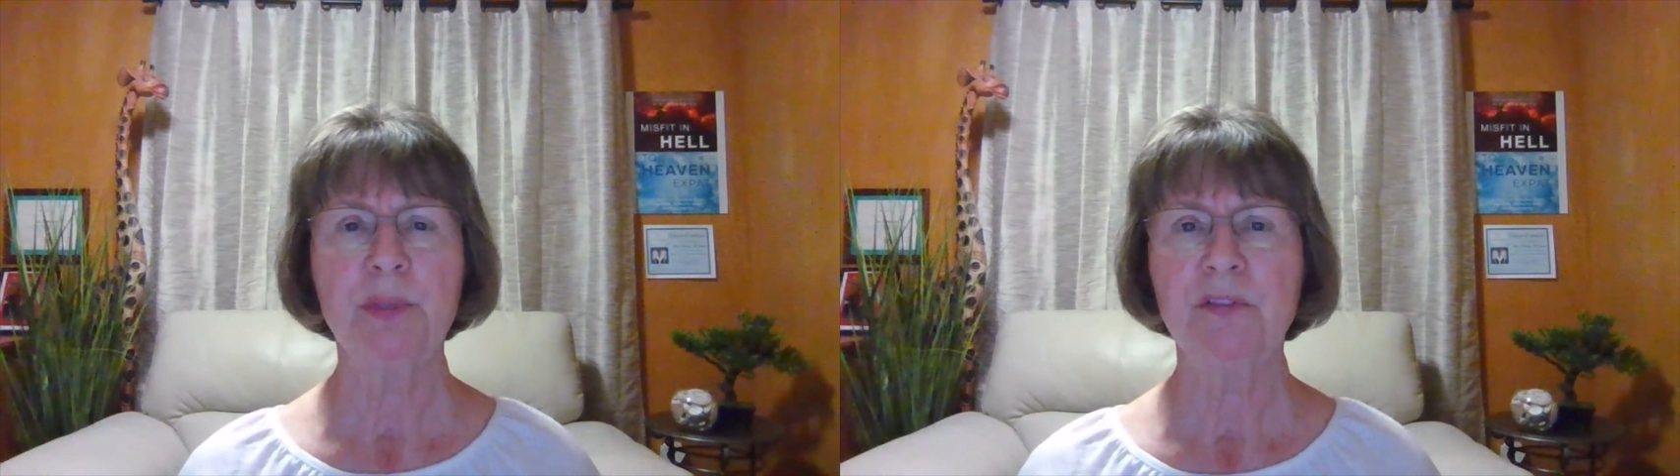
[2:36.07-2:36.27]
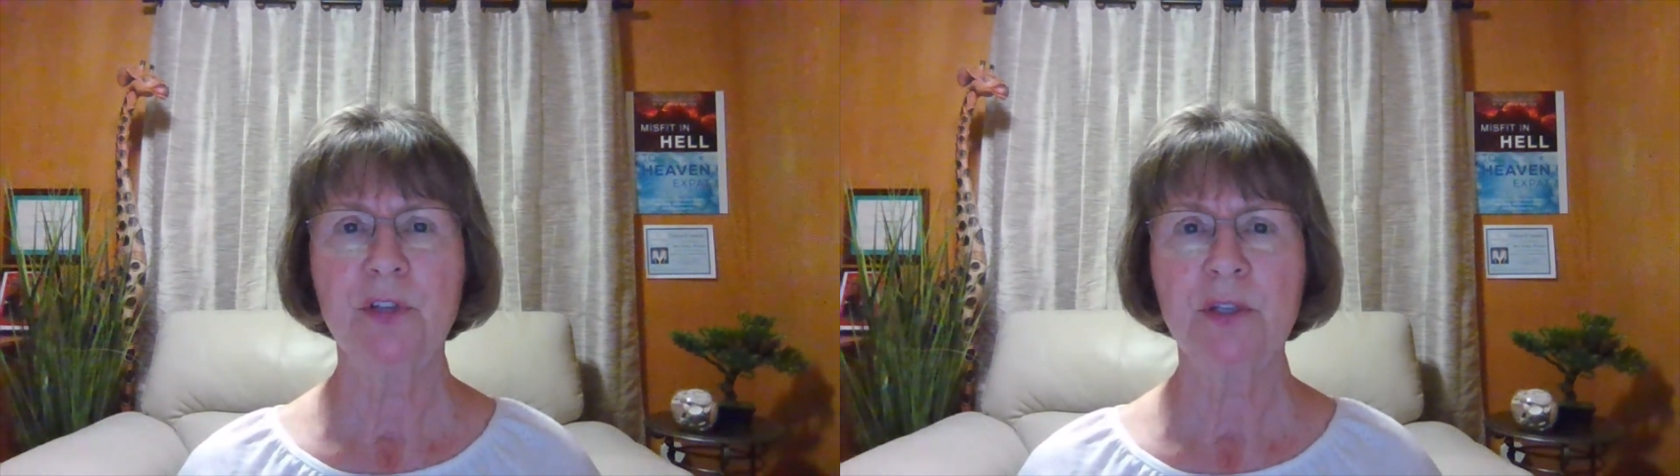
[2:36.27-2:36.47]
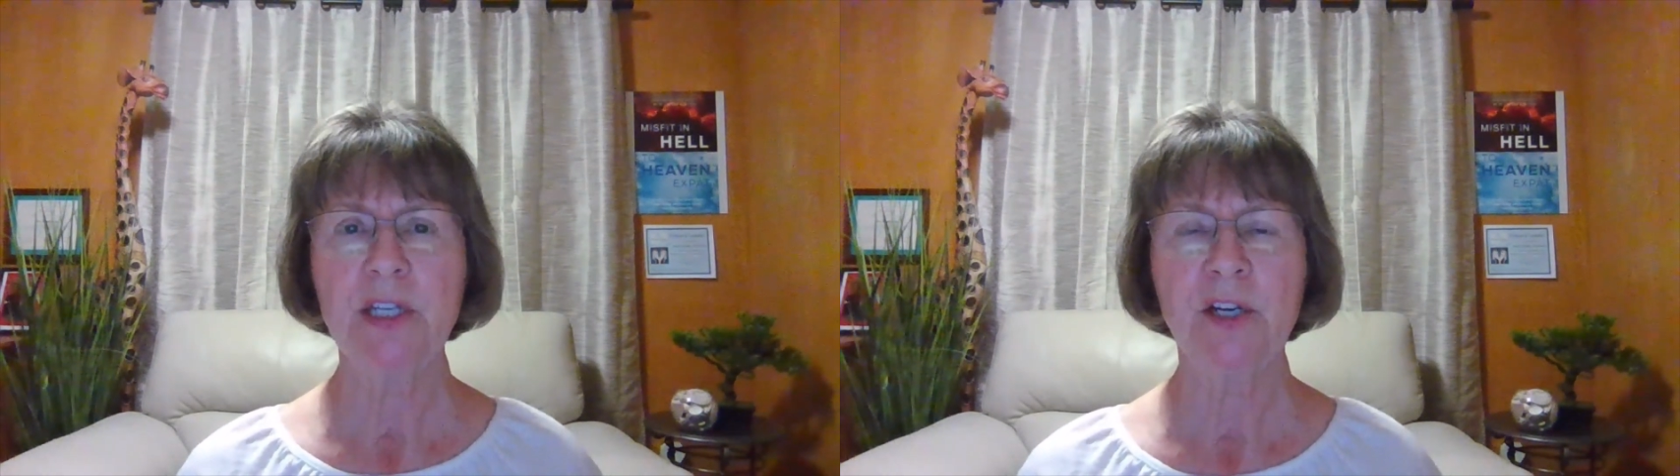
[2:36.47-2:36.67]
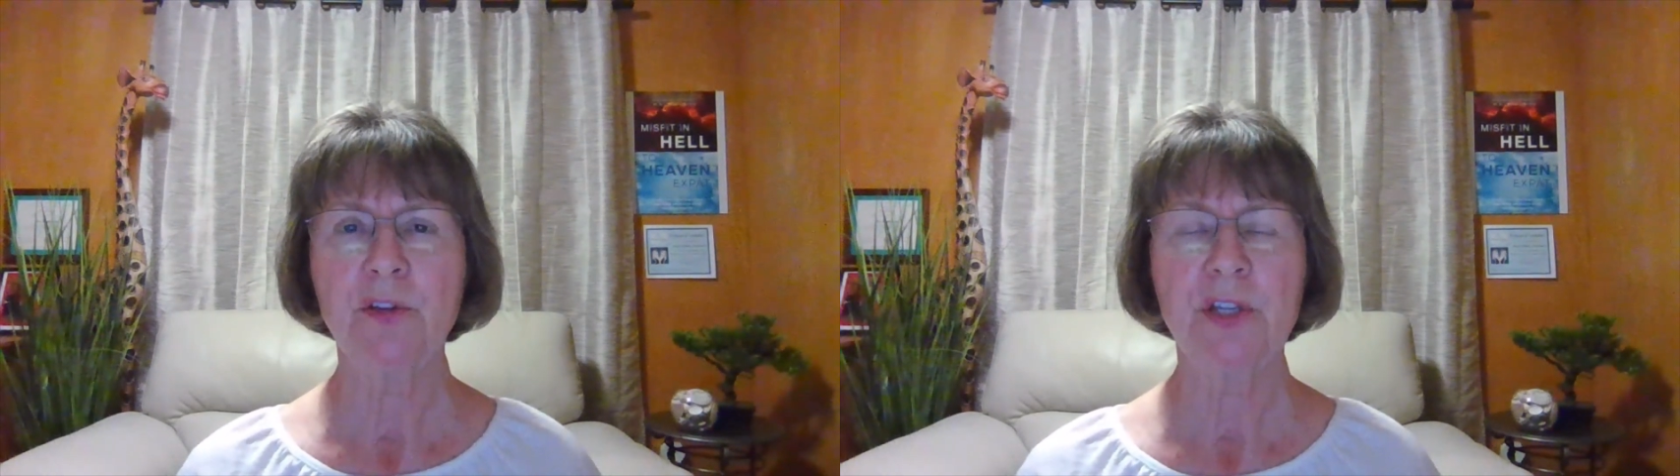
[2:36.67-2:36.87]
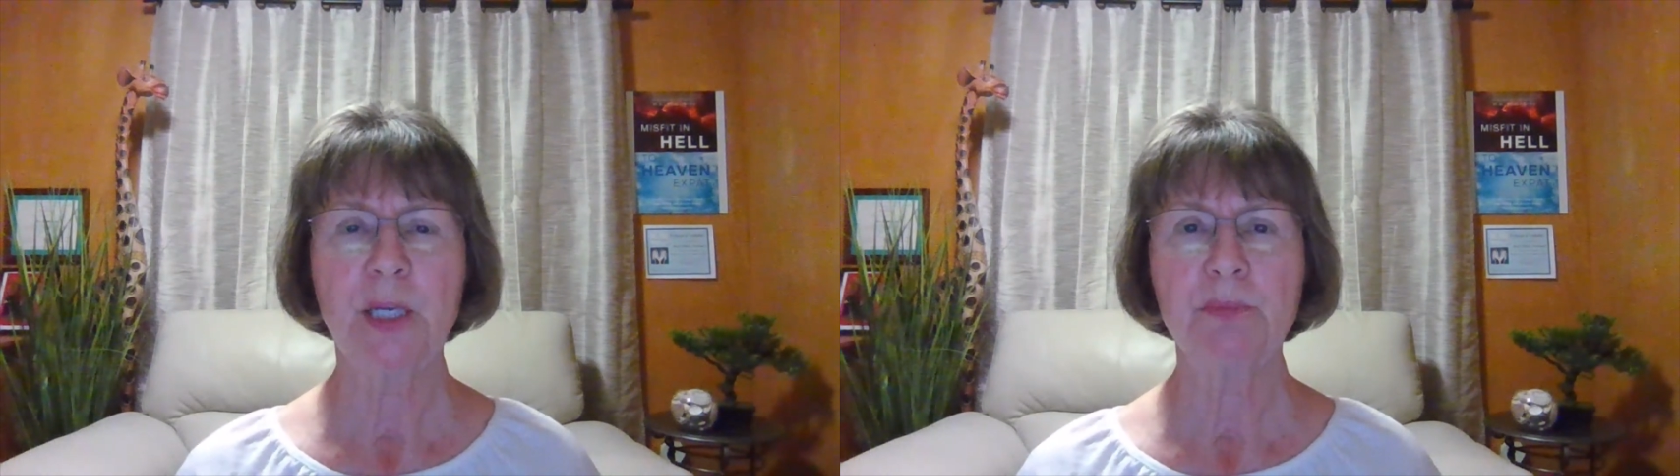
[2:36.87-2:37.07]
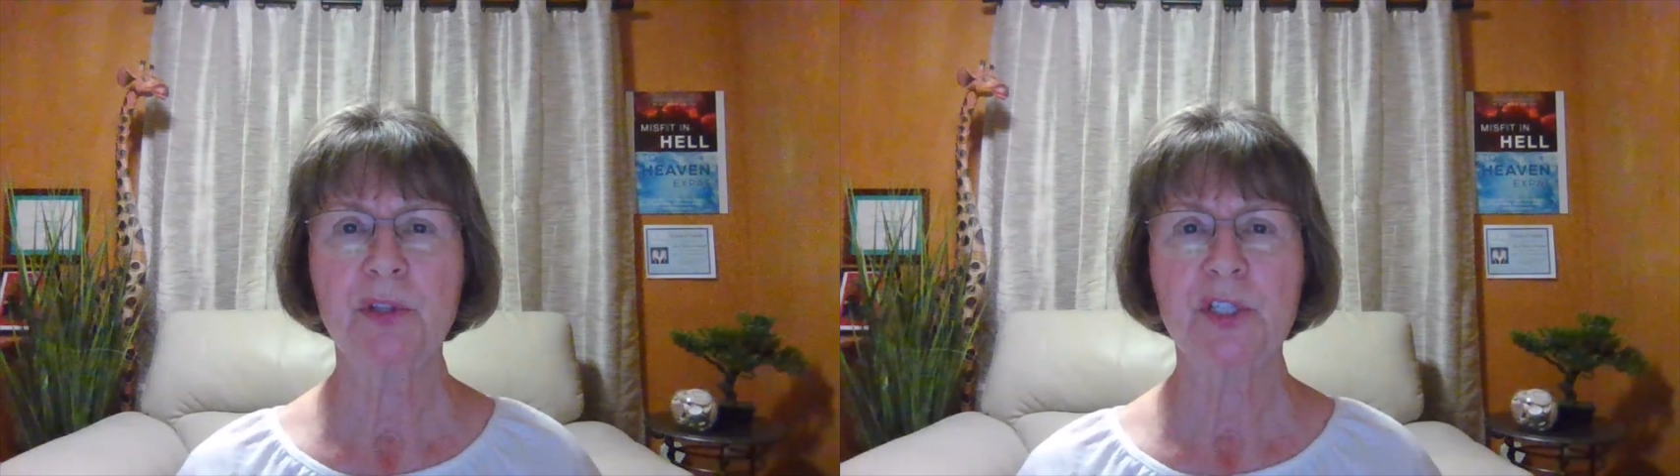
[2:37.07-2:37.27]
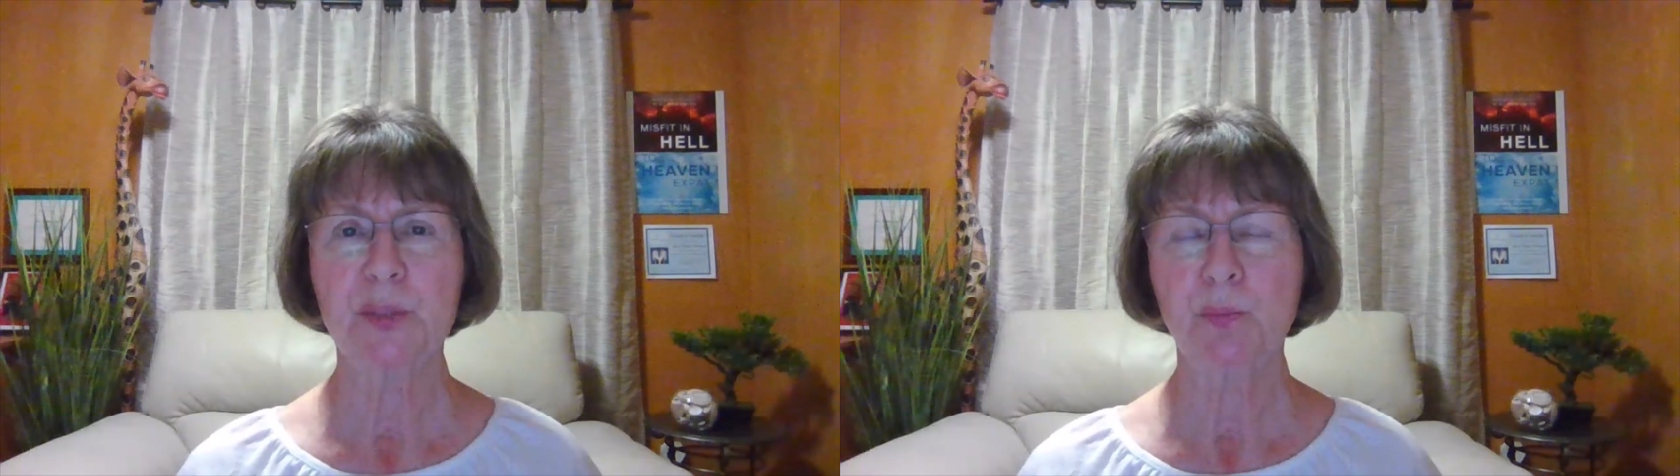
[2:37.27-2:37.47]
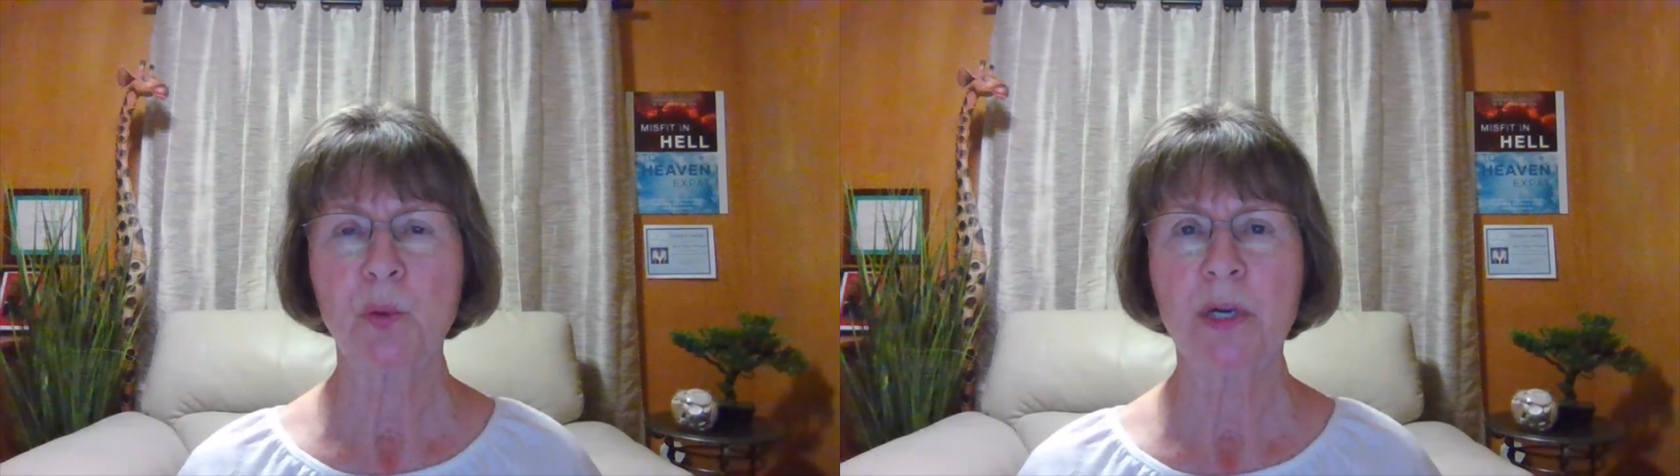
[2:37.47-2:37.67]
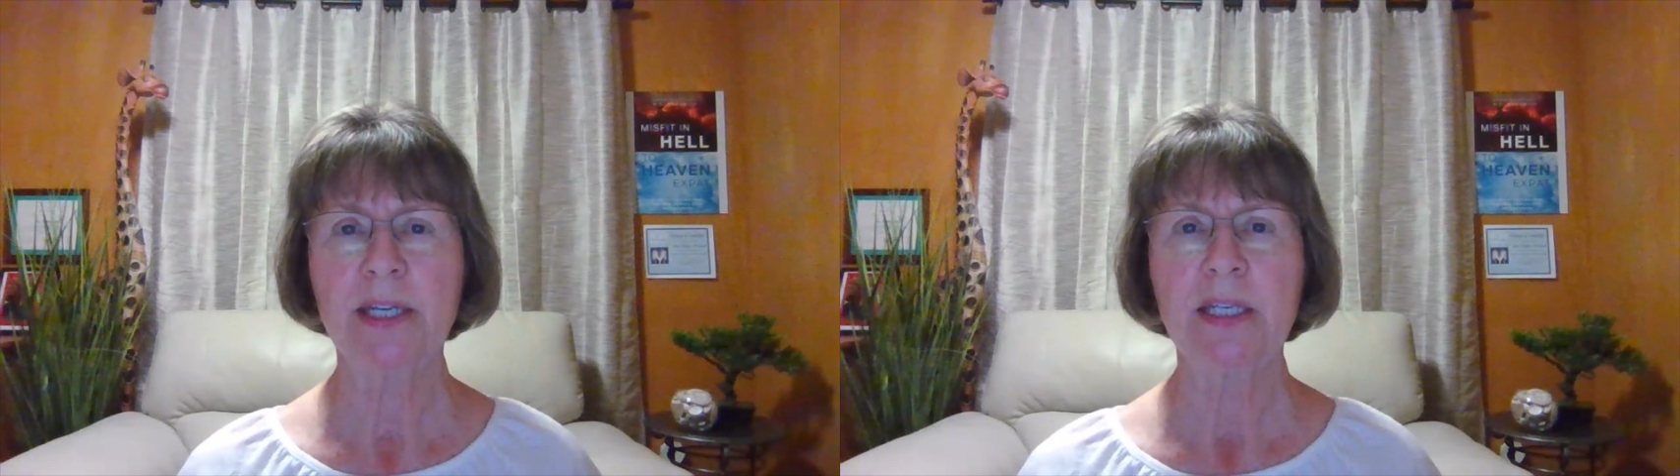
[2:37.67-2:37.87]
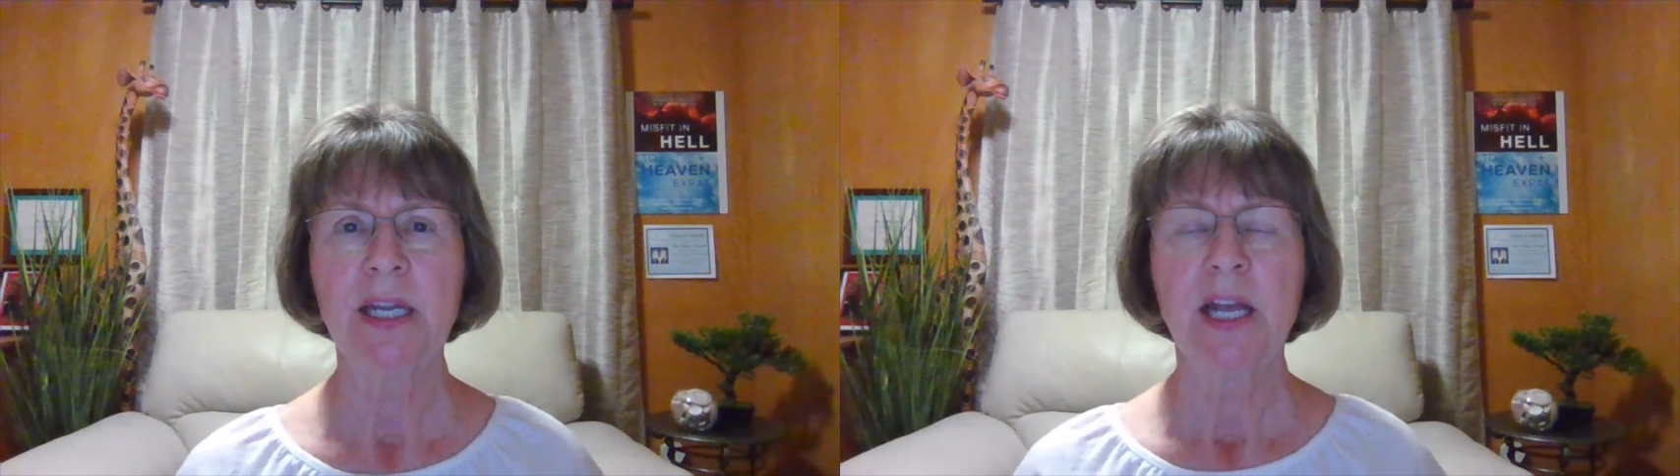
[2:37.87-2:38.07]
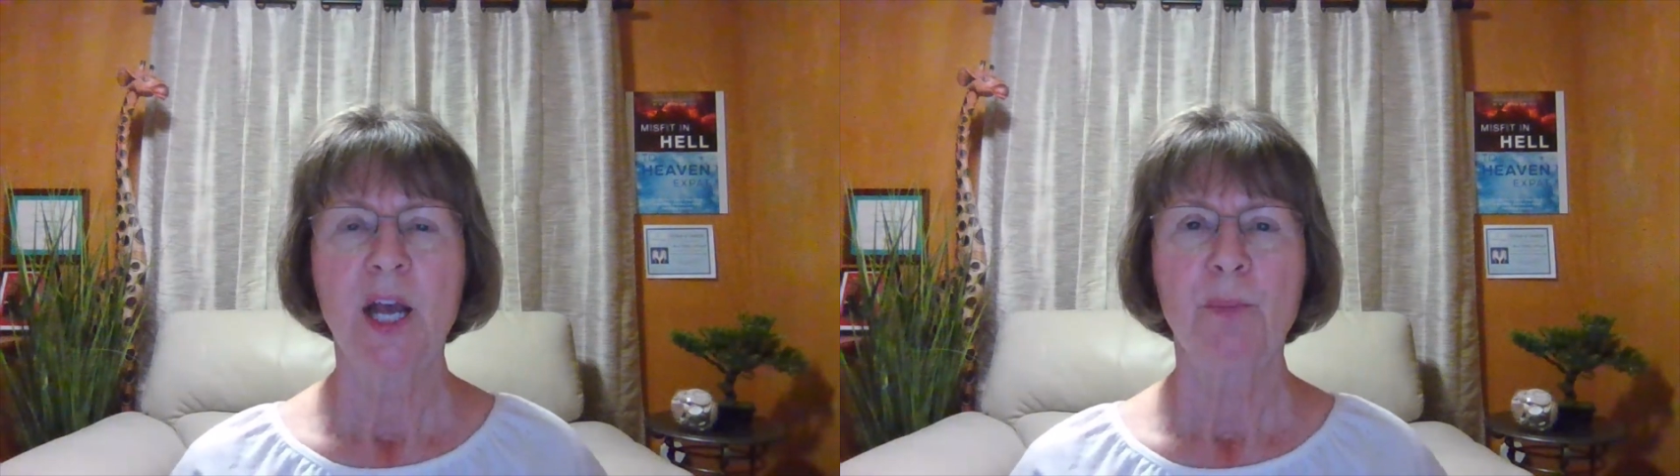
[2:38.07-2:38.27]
been very healthy up to this point,